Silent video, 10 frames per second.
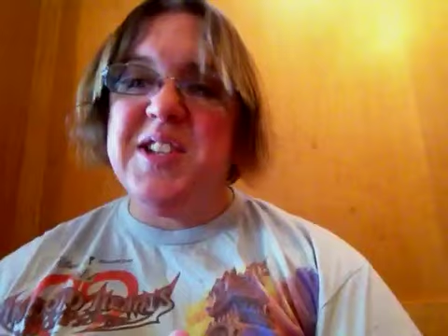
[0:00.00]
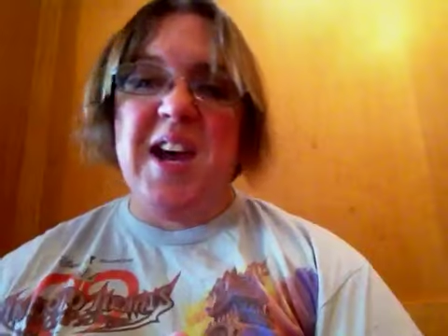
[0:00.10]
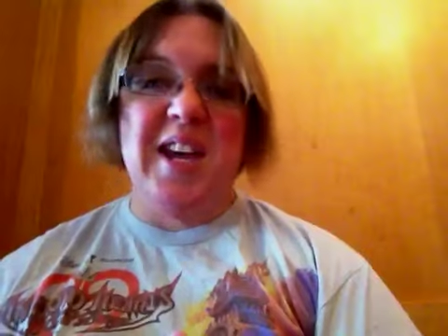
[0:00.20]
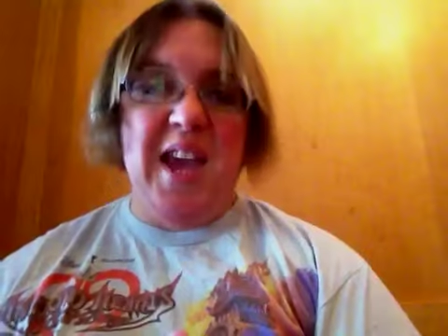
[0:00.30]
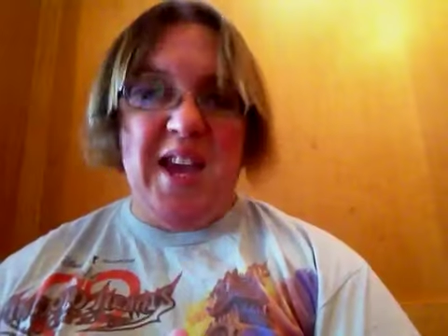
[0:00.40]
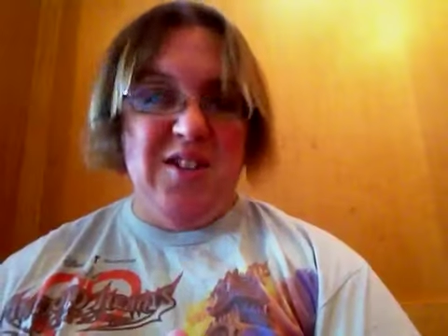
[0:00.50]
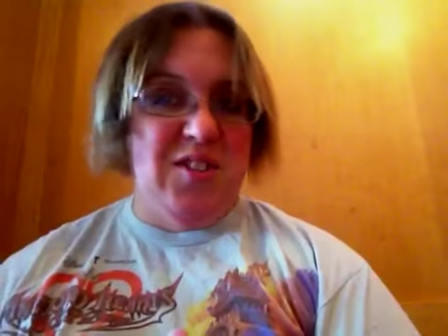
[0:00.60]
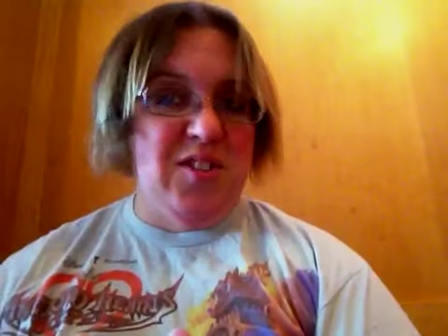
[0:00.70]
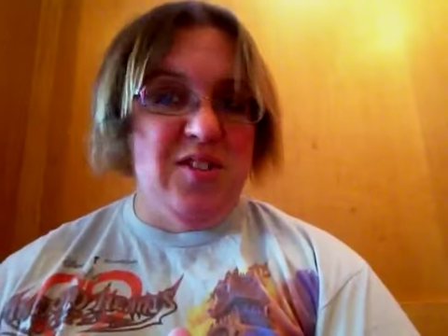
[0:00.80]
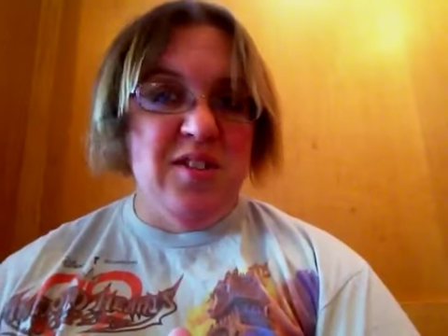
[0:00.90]
I
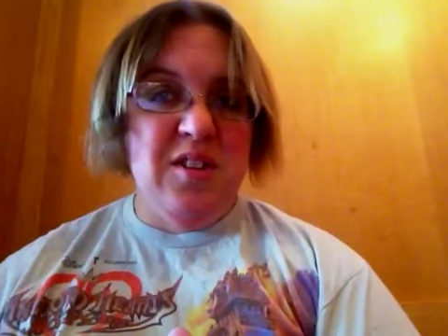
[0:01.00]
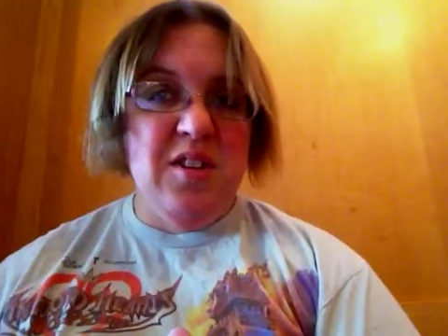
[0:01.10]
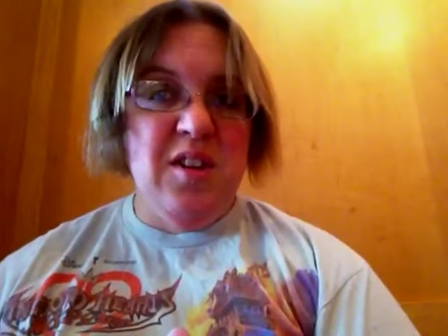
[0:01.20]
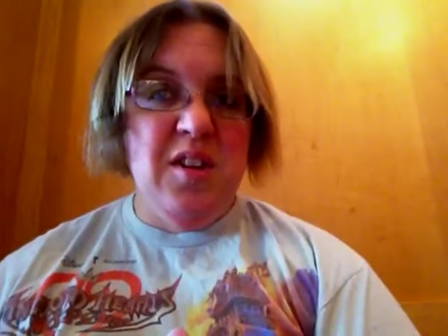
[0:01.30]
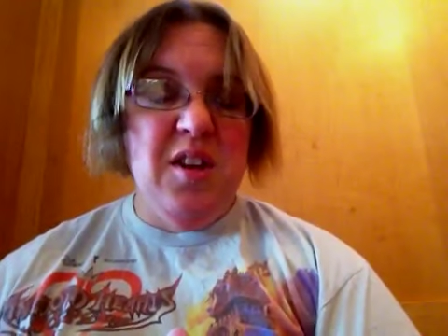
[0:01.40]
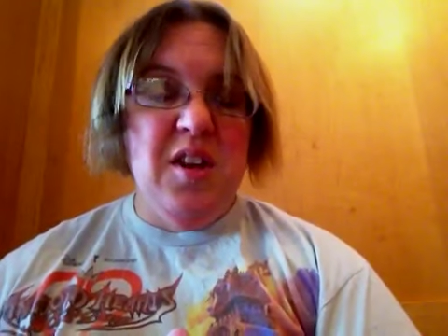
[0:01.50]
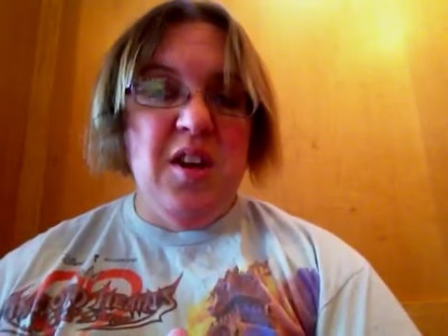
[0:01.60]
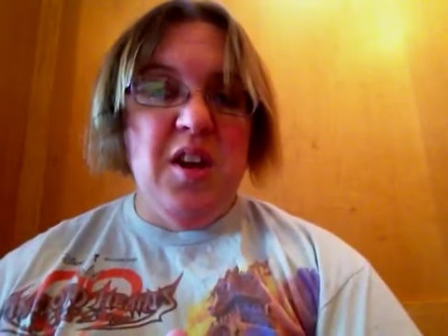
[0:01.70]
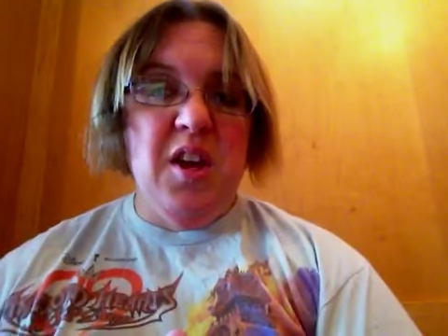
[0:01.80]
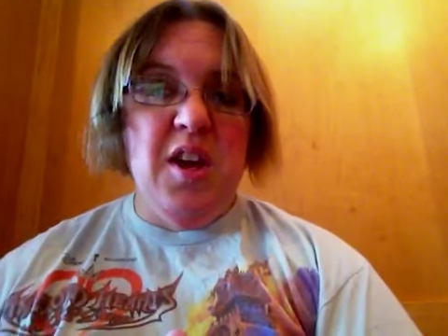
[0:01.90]
gained,
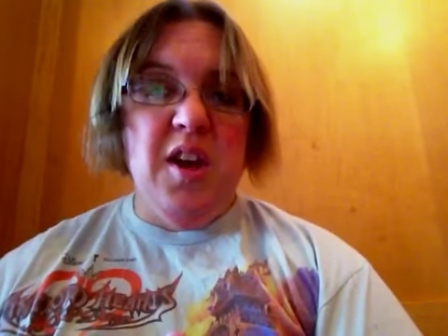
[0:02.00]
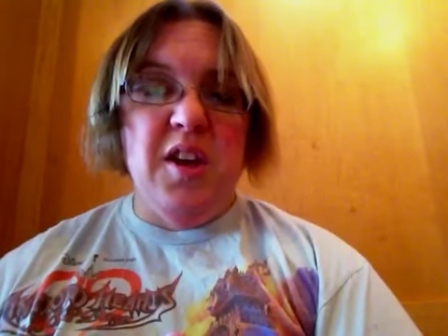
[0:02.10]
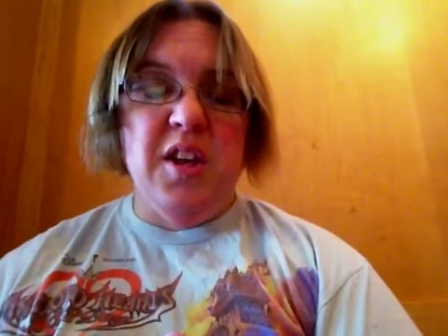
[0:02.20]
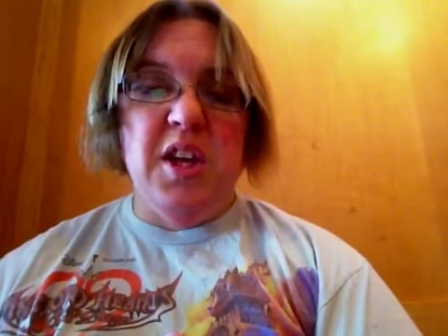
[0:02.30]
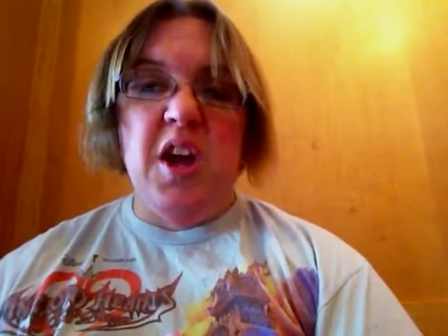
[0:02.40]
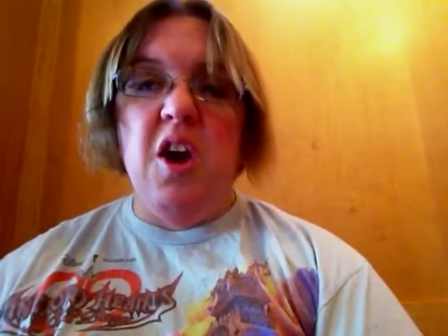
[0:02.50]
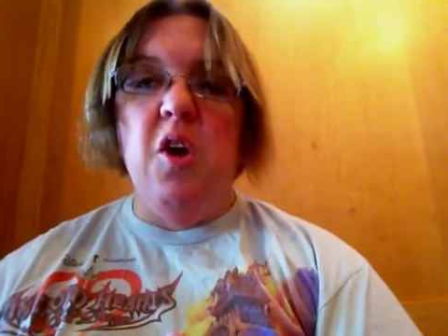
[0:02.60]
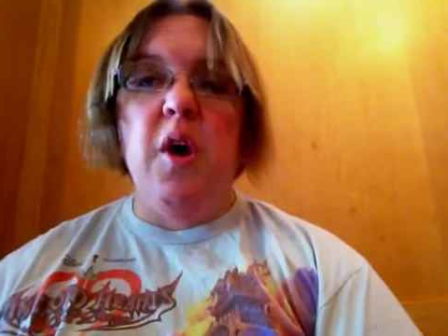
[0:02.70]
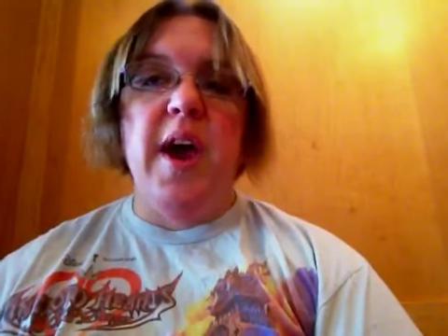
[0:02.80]
you know?